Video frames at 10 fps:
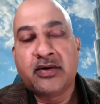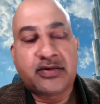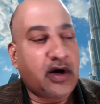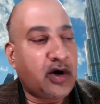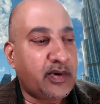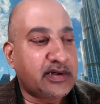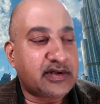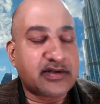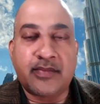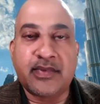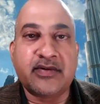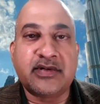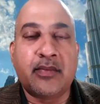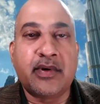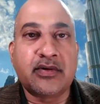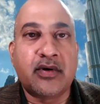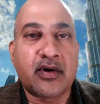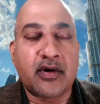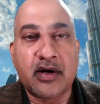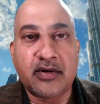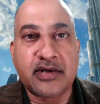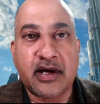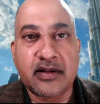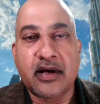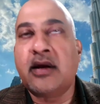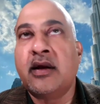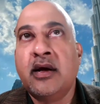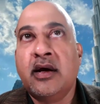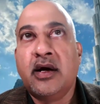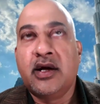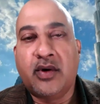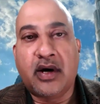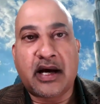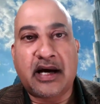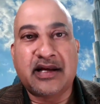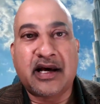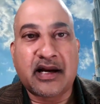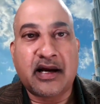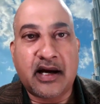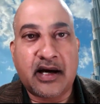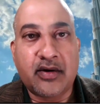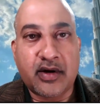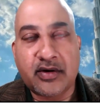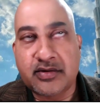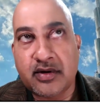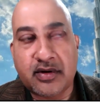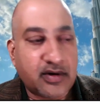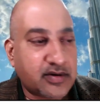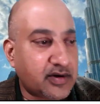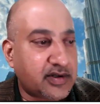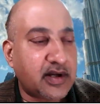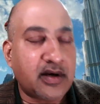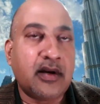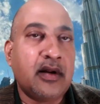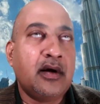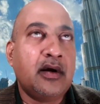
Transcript: So I always say something. If somebody is going to call you saying that your Aadhaar card or your social